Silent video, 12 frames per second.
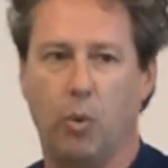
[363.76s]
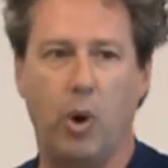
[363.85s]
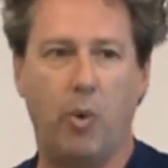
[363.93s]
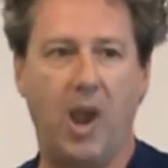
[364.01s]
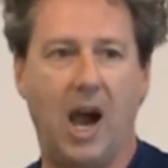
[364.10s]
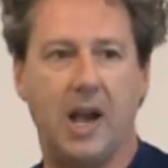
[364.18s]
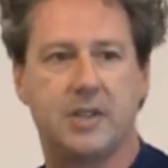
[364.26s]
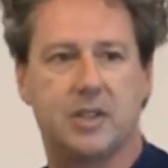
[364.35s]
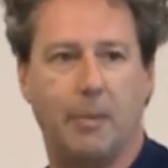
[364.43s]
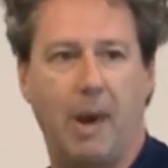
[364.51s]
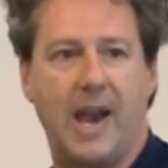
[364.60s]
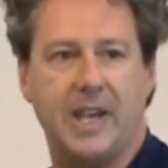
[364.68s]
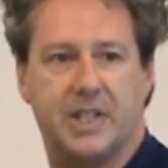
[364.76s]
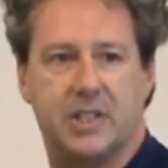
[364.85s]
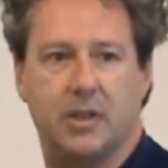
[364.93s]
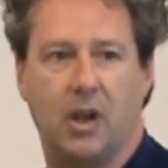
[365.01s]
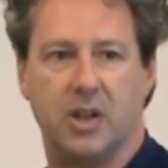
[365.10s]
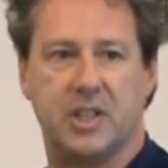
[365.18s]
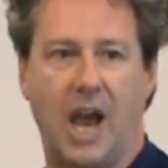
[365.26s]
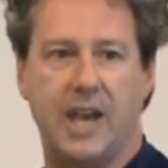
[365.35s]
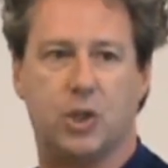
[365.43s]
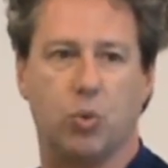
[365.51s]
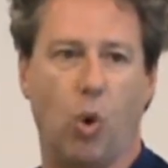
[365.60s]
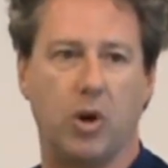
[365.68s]
where we add some
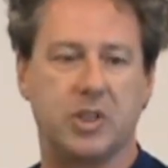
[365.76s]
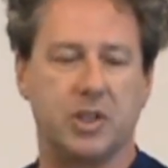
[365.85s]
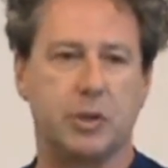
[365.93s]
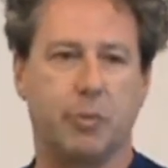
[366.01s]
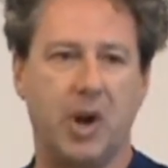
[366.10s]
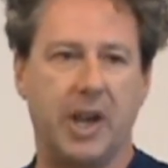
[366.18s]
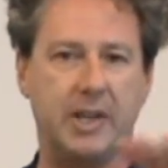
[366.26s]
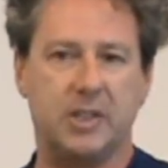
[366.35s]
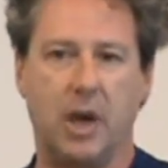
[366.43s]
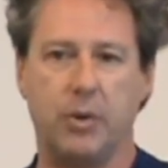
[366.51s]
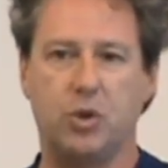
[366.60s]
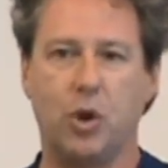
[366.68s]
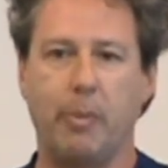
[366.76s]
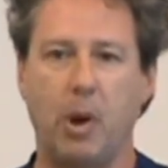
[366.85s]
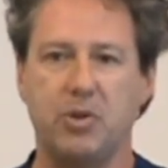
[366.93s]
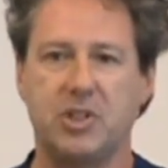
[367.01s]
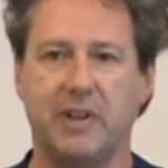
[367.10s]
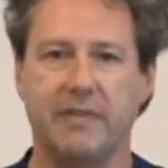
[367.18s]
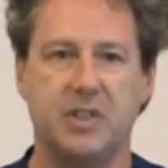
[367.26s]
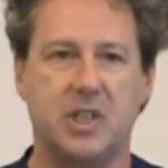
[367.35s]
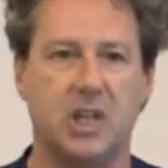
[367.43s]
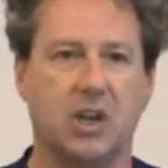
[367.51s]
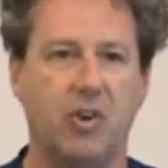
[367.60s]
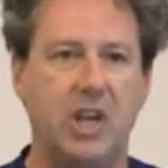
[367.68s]
ice water to bring it down to about
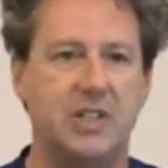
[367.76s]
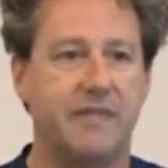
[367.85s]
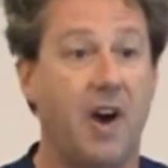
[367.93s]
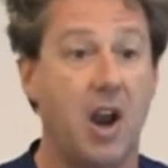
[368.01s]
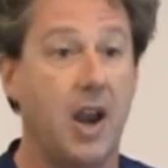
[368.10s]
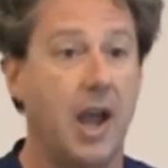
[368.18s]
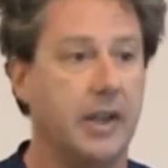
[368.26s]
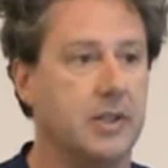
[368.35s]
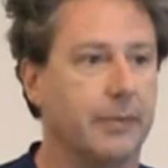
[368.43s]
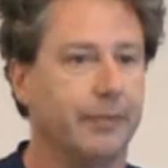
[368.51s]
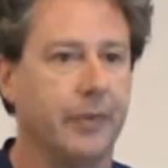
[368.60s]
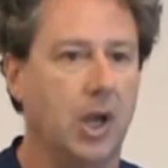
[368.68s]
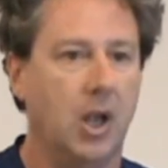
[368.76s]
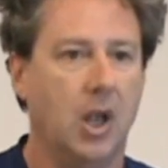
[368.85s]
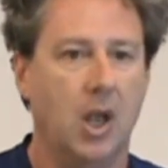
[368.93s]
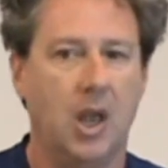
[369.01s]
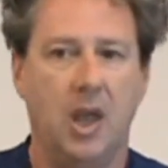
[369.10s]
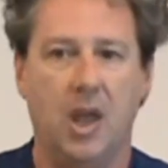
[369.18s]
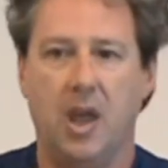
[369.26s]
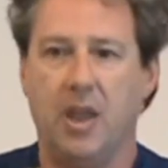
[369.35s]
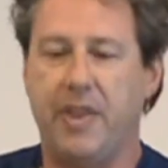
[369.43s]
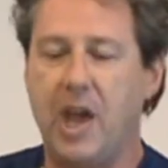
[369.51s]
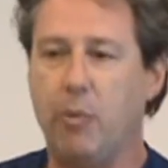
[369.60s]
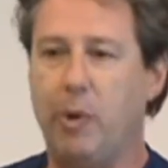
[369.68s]
70 degrees Fahrenheit.
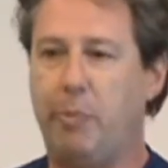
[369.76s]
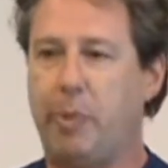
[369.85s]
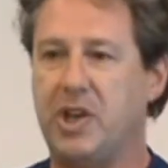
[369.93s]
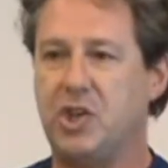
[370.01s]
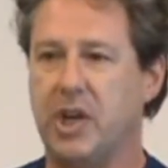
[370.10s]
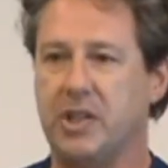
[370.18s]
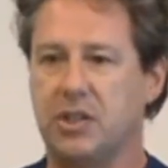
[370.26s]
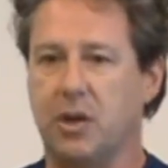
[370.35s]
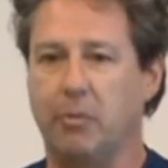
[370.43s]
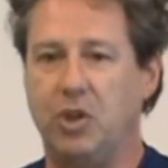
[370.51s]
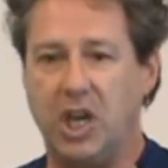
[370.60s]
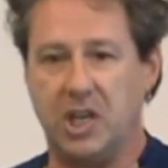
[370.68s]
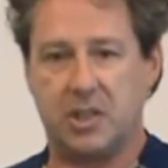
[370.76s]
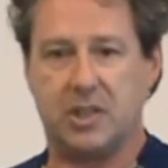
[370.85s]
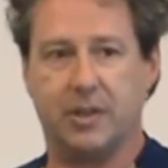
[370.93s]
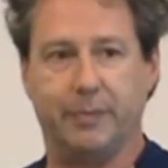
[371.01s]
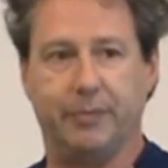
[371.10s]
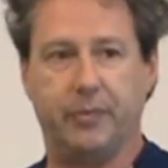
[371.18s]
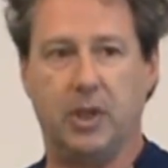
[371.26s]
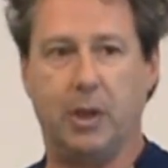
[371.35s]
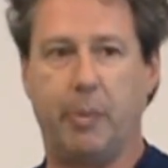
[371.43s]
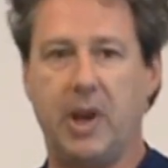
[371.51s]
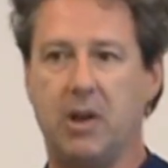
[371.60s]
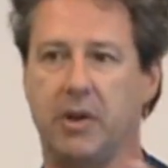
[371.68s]
Then we pitch in some yeast.
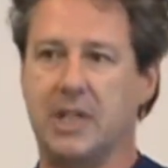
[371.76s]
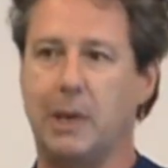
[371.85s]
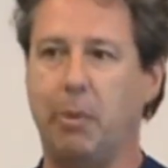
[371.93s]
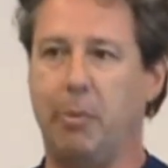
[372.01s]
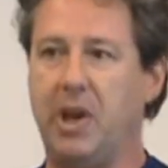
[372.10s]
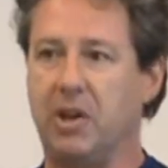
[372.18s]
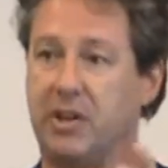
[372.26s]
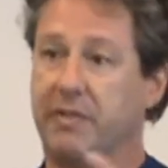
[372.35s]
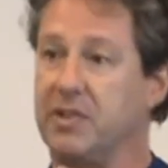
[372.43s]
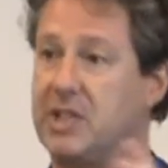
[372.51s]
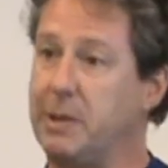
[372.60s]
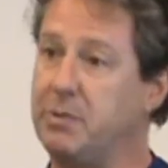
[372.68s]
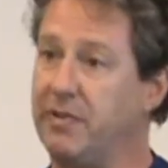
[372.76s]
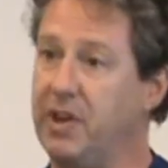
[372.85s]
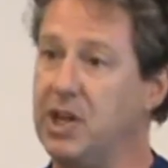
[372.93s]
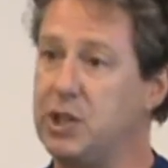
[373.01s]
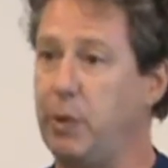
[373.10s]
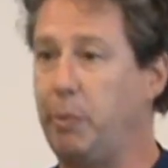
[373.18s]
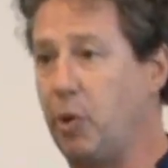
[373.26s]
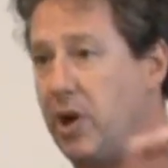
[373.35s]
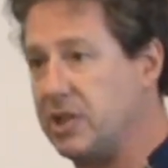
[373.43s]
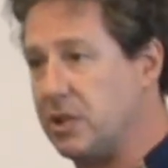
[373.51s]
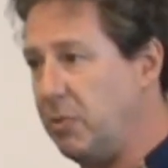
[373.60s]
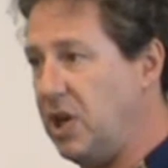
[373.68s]
Depending on the type of beer, different types of yeast. We put
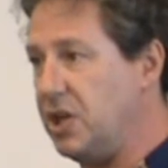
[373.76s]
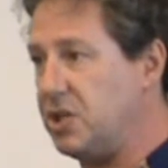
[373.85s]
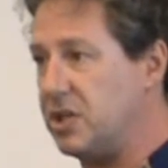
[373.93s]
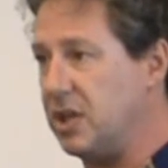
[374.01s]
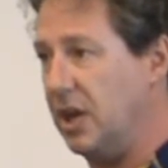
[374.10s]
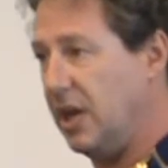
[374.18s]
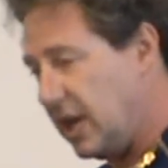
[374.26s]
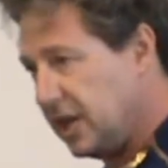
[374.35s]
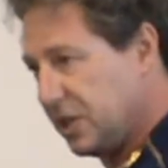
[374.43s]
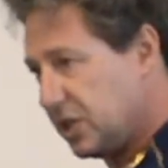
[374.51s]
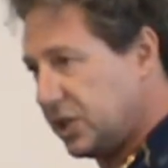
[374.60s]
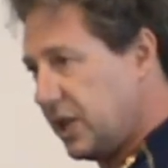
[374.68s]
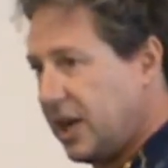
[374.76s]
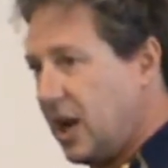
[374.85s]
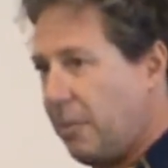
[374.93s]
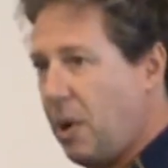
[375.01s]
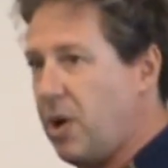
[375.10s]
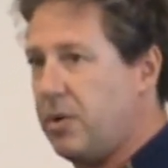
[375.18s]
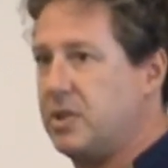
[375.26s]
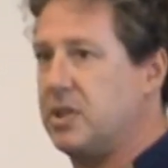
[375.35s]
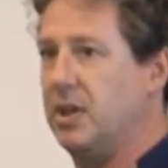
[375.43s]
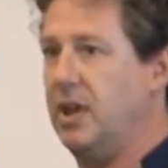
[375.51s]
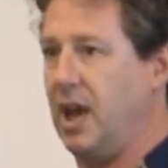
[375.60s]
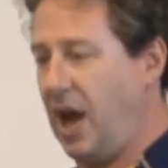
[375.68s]
in some yeast, stir it
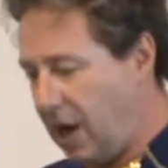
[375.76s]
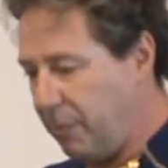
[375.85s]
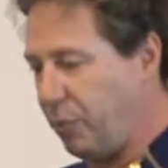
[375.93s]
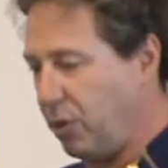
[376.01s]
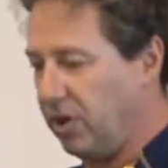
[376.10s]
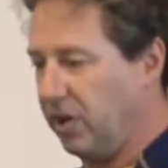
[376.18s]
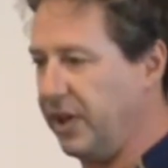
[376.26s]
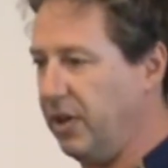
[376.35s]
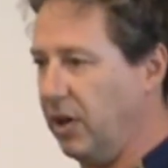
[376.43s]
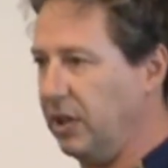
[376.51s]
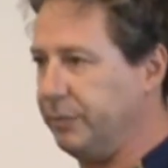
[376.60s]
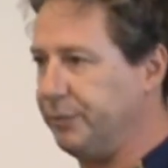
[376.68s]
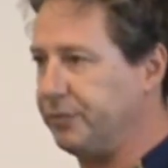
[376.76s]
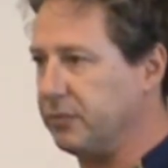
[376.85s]
about, and then put the lid on.